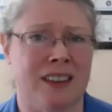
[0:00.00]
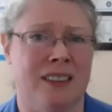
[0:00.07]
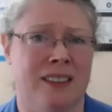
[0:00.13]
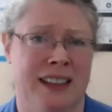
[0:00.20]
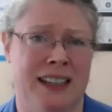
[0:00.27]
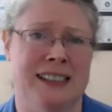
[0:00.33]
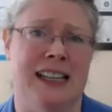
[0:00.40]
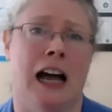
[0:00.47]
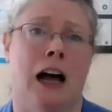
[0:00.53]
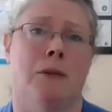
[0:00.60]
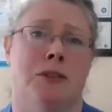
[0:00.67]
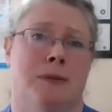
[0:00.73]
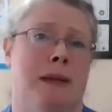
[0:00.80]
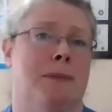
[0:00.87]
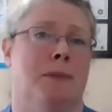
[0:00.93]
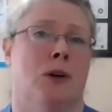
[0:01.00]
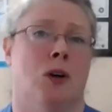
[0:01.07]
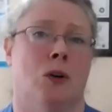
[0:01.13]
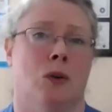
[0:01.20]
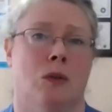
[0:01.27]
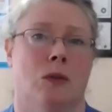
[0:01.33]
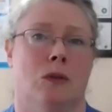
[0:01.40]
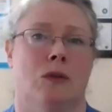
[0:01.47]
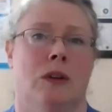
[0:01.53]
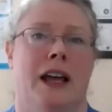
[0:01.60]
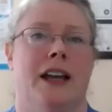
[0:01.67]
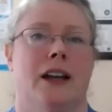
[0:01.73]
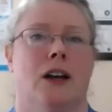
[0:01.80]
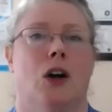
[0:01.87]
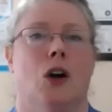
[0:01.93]
this helps people
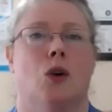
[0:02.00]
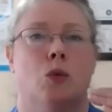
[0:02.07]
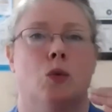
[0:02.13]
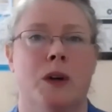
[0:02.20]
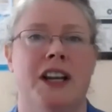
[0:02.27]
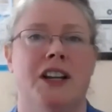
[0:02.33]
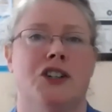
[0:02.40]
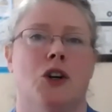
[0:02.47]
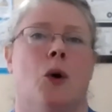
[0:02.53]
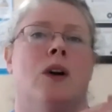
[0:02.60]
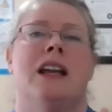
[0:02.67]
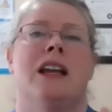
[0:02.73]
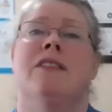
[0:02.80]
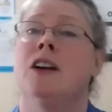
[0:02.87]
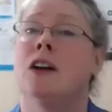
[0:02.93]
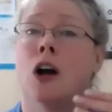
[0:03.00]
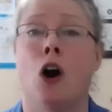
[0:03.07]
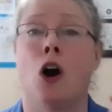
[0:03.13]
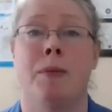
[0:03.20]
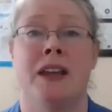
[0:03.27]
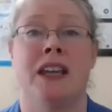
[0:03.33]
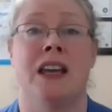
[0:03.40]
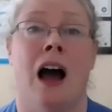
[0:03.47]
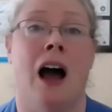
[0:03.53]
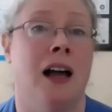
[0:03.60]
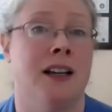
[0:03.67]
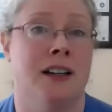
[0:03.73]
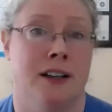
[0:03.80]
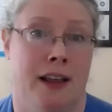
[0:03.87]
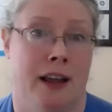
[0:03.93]
like reach or even go
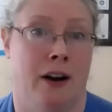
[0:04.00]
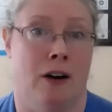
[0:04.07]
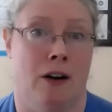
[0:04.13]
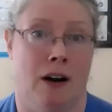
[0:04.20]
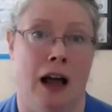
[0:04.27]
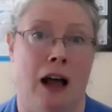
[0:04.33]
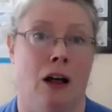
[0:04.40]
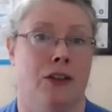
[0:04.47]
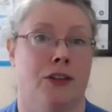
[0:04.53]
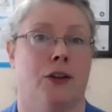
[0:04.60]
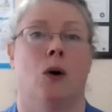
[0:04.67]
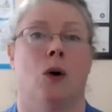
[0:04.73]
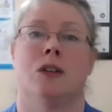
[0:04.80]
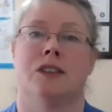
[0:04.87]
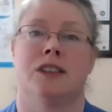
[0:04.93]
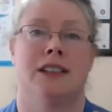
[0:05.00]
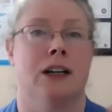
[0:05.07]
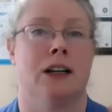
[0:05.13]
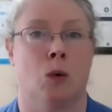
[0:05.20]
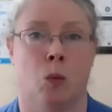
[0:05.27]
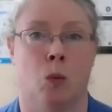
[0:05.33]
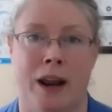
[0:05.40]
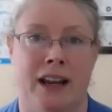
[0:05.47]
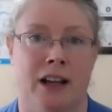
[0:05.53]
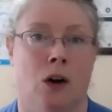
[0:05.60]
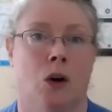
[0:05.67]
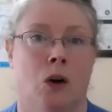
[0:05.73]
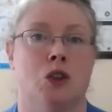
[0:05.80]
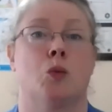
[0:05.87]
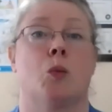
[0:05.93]
beyond their health goals, their weight
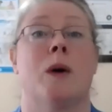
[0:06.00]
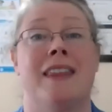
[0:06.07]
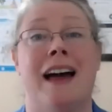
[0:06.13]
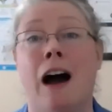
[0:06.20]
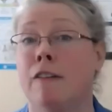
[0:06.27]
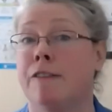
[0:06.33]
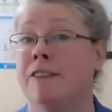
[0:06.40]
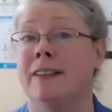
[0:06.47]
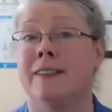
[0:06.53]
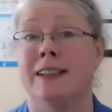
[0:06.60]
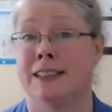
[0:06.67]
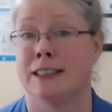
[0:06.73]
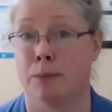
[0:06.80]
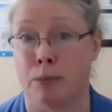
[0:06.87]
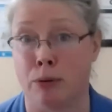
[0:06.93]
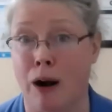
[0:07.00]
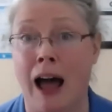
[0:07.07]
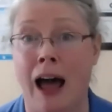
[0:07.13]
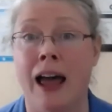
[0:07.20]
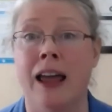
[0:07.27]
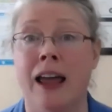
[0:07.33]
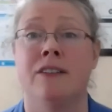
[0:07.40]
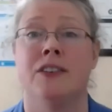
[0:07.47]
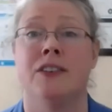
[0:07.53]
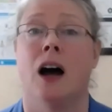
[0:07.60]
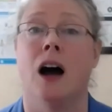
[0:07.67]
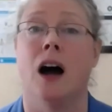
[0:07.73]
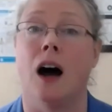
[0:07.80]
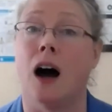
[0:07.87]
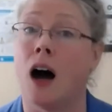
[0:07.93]
goals without feeling deprived
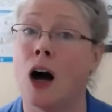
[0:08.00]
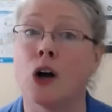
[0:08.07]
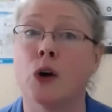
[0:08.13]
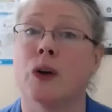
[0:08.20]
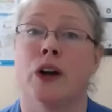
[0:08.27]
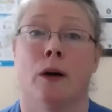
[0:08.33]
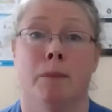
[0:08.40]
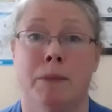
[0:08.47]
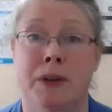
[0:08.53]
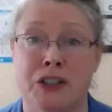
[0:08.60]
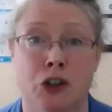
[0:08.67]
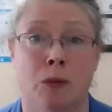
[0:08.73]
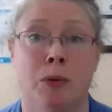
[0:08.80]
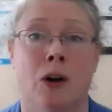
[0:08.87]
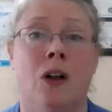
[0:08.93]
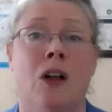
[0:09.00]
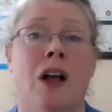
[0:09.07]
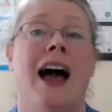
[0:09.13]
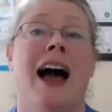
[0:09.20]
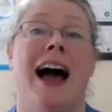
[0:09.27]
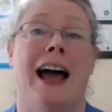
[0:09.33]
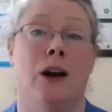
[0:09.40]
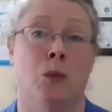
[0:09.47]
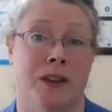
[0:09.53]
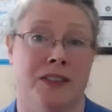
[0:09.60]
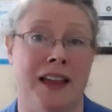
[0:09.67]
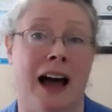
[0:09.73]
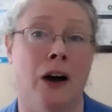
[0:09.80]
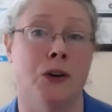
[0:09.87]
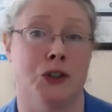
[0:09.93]
hungry or miserable and
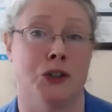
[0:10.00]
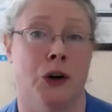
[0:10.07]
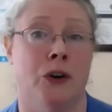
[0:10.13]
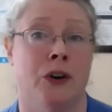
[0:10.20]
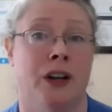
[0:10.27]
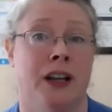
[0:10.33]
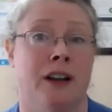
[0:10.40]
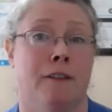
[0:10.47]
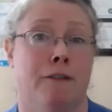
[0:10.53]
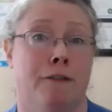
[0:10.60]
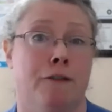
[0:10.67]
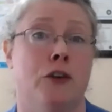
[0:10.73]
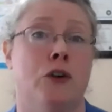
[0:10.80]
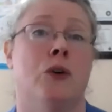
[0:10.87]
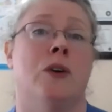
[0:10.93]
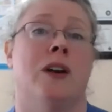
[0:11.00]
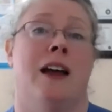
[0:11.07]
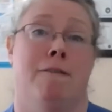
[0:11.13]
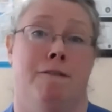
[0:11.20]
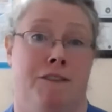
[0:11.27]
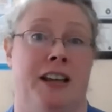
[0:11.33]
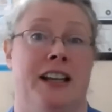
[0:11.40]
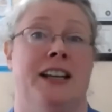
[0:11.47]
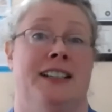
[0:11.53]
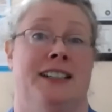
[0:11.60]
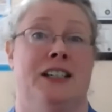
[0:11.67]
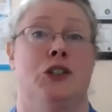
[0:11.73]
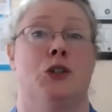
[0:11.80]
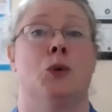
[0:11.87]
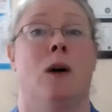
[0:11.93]
without turning food and fitness
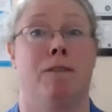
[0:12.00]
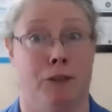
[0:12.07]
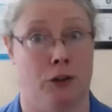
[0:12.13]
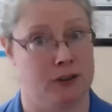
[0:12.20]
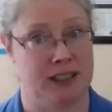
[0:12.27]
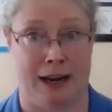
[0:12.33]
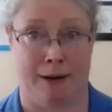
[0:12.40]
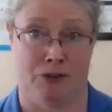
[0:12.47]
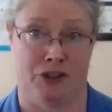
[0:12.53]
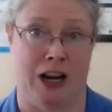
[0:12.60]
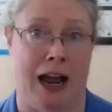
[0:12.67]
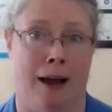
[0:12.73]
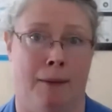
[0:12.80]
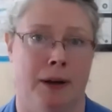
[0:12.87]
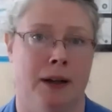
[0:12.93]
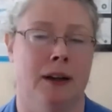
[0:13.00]
into a full-time job